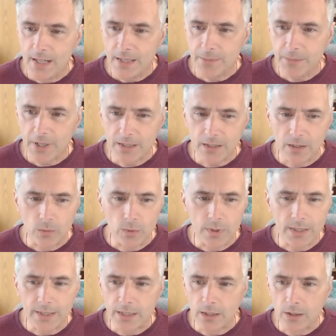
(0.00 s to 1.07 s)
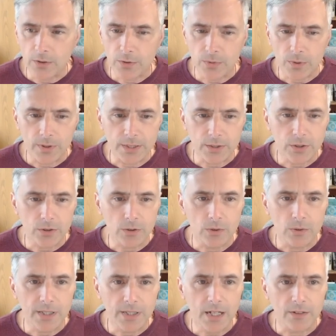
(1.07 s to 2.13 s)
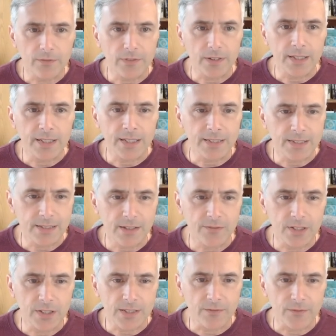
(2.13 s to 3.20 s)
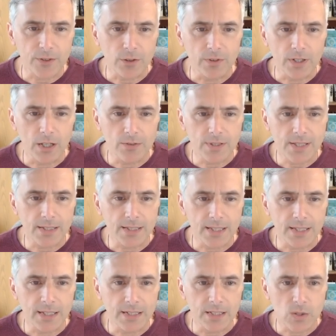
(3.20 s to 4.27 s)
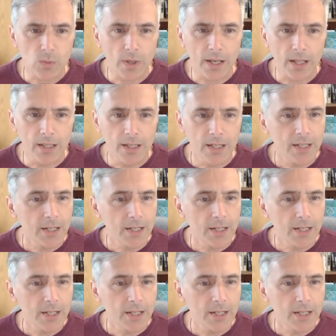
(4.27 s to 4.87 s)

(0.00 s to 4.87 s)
I'm not going to really go through it too carefully. It's given us a few notes at the end as well.